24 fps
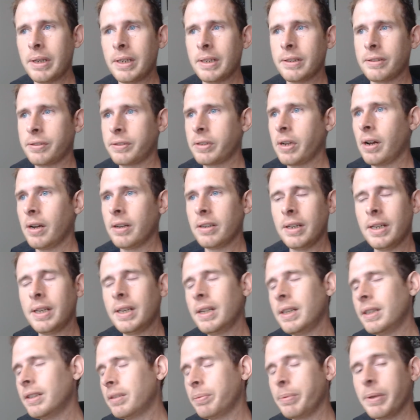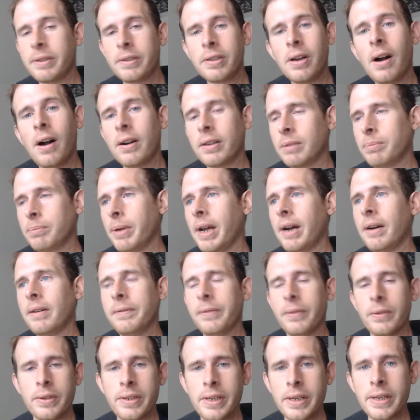It's ta- it's been talked about
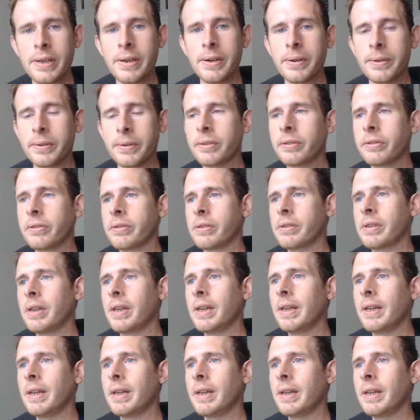for years.